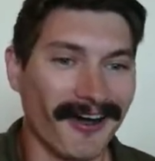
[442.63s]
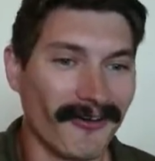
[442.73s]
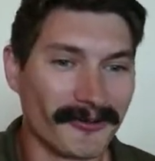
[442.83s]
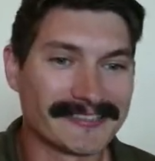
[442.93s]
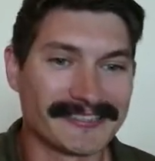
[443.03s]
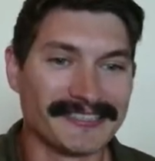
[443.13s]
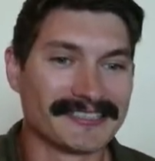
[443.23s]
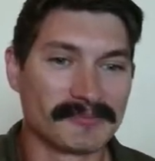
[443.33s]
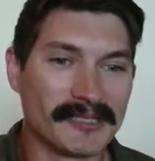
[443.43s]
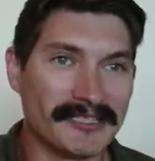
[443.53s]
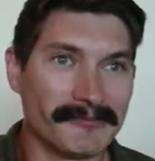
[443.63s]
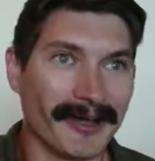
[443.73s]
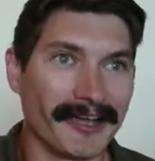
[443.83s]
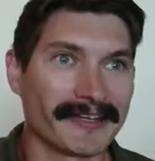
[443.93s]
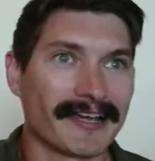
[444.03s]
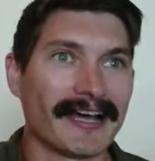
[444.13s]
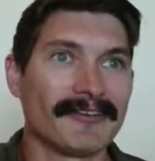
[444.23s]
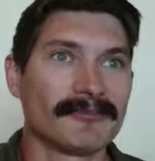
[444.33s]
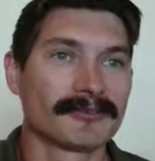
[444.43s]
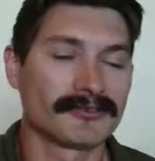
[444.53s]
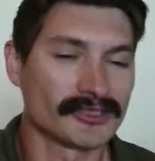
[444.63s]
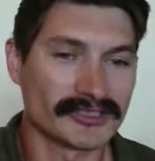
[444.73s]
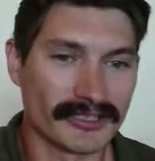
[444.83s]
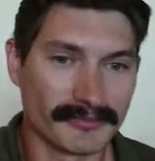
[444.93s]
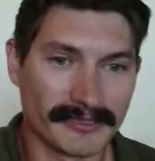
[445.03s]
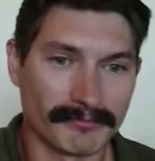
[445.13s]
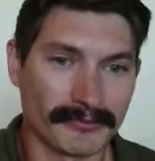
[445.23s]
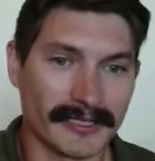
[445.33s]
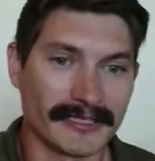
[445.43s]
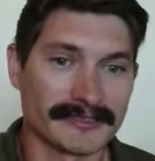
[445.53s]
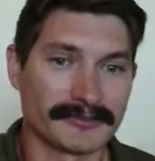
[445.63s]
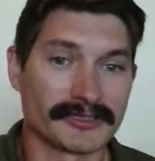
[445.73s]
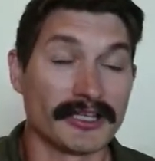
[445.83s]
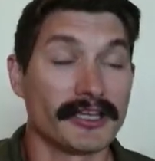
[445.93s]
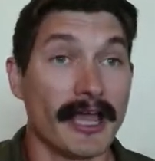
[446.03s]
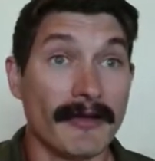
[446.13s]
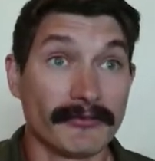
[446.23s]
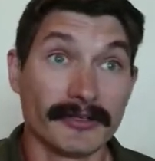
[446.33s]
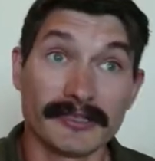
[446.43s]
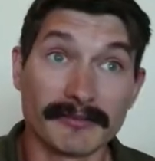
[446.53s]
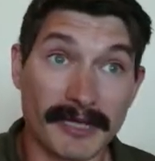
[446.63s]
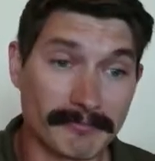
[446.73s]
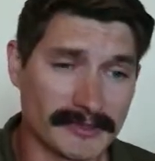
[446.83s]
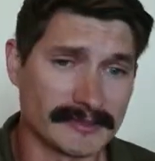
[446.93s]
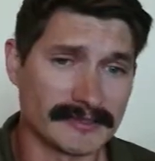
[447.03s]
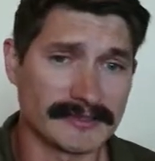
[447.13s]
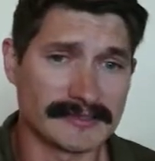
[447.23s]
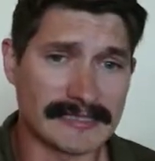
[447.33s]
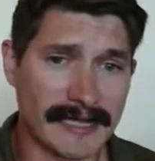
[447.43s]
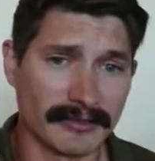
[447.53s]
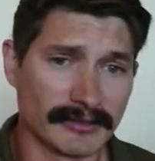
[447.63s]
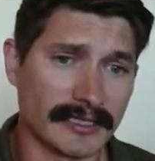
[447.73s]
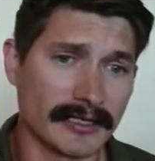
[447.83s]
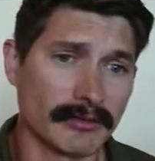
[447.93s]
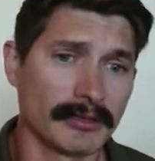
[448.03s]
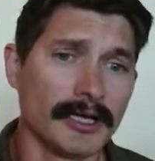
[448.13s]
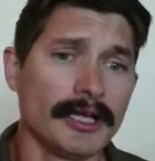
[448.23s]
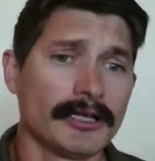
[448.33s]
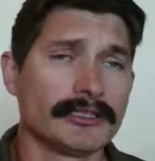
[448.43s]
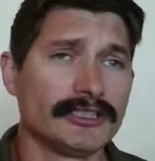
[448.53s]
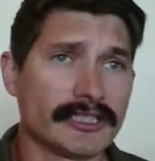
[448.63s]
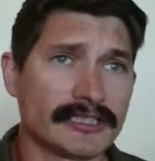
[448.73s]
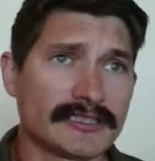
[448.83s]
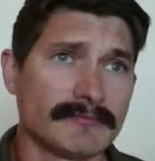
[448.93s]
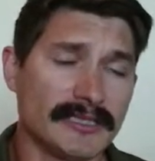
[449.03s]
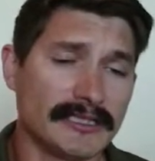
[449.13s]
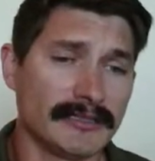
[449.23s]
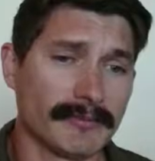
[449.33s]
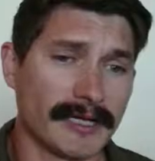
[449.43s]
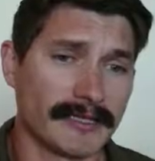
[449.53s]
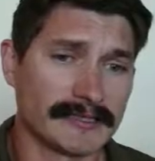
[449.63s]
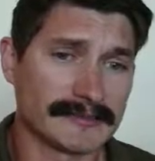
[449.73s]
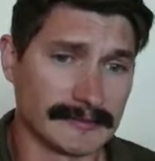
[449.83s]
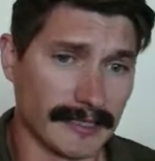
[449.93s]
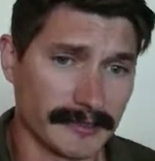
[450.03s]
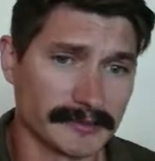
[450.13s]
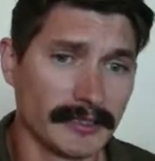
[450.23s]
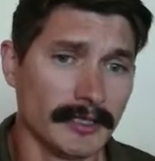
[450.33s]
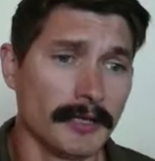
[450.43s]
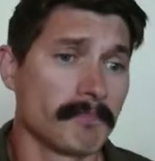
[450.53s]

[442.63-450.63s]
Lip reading: always think it's media buying. I've worked with so many brands who say, everything in my business is dialed down, just media buying is not.